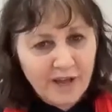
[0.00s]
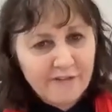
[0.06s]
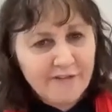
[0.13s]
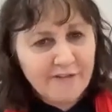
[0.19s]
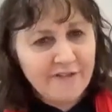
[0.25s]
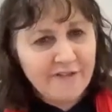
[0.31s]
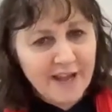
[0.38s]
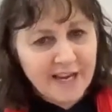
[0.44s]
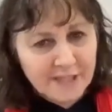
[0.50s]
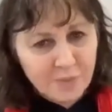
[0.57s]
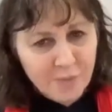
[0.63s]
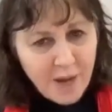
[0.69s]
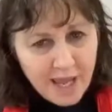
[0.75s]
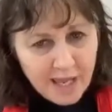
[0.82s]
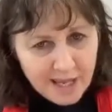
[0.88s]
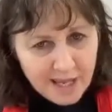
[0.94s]
fade
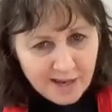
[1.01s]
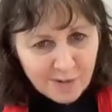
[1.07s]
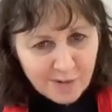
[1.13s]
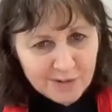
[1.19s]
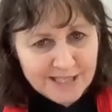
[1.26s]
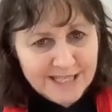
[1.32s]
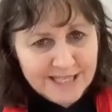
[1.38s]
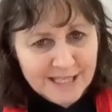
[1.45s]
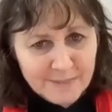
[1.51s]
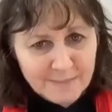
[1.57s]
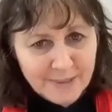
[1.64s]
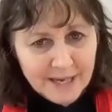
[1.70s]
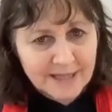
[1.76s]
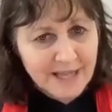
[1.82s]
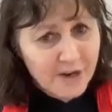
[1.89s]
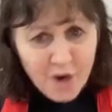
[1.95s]
away or
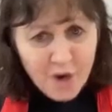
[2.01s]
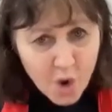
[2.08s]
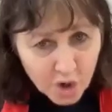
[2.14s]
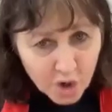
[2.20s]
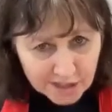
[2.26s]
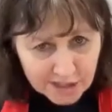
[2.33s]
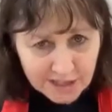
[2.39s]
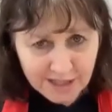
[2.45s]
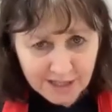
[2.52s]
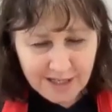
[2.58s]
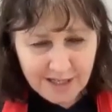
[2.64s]
dissipate. They're not.